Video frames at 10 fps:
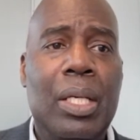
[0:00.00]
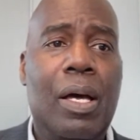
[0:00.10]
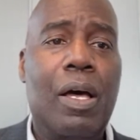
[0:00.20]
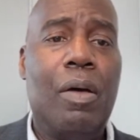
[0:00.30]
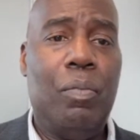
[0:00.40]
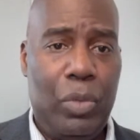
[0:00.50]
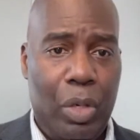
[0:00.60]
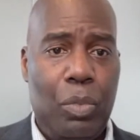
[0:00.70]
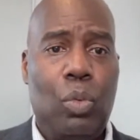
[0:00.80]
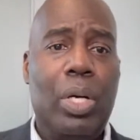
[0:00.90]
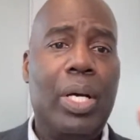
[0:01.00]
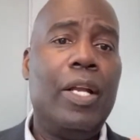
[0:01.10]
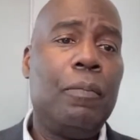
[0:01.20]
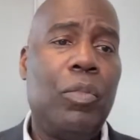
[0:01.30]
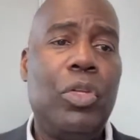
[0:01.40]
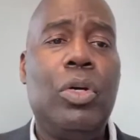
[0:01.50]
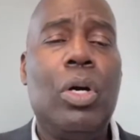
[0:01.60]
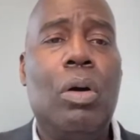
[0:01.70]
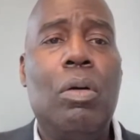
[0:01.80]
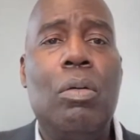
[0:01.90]
number one, you
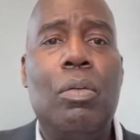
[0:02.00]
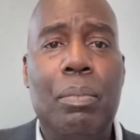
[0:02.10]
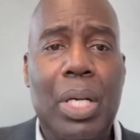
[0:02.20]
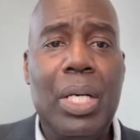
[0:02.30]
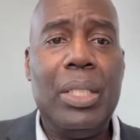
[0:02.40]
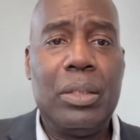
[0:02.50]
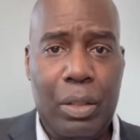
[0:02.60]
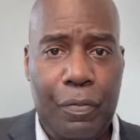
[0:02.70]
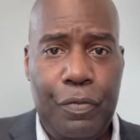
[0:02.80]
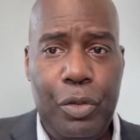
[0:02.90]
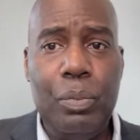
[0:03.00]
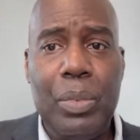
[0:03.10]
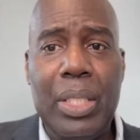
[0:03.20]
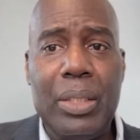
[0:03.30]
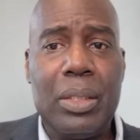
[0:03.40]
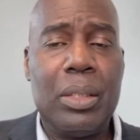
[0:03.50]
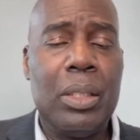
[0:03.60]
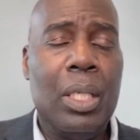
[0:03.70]
go a few months